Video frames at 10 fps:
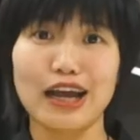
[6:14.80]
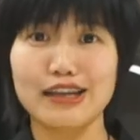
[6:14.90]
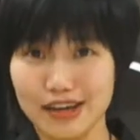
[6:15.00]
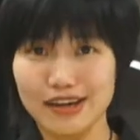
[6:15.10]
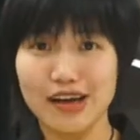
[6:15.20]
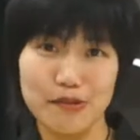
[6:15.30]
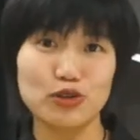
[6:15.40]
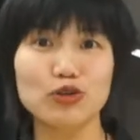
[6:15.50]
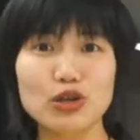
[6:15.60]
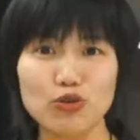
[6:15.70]
like
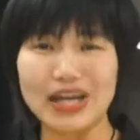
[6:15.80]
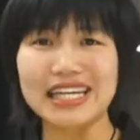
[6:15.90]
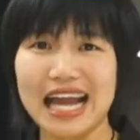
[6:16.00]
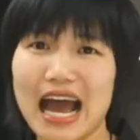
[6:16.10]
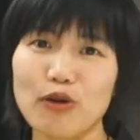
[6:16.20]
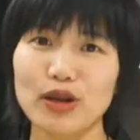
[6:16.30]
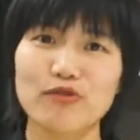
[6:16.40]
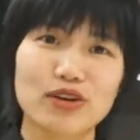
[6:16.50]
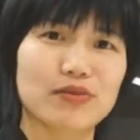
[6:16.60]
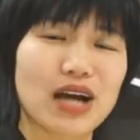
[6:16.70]
I'm doing right now
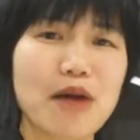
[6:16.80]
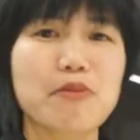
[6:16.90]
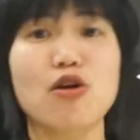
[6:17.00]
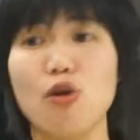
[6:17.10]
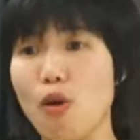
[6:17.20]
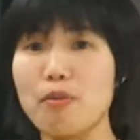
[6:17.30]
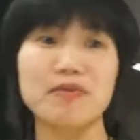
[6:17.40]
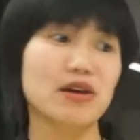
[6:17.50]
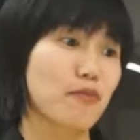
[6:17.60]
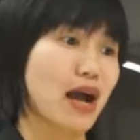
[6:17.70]
in front of camera, or
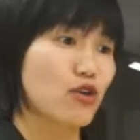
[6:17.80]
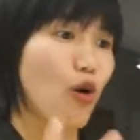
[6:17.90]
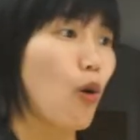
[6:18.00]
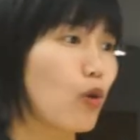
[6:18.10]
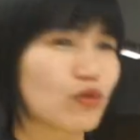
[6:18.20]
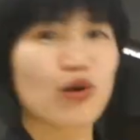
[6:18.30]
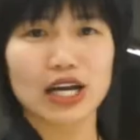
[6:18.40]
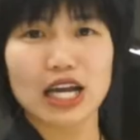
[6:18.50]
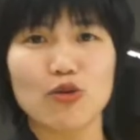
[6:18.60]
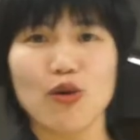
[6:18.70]
maybe by your own
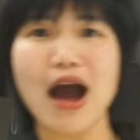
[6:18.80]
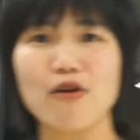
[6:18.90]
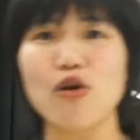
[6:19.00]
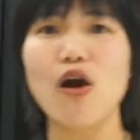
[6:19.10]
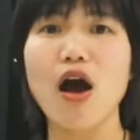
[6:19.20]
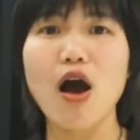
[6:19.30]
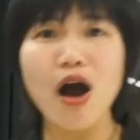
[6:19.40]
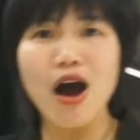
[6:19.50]
walking around your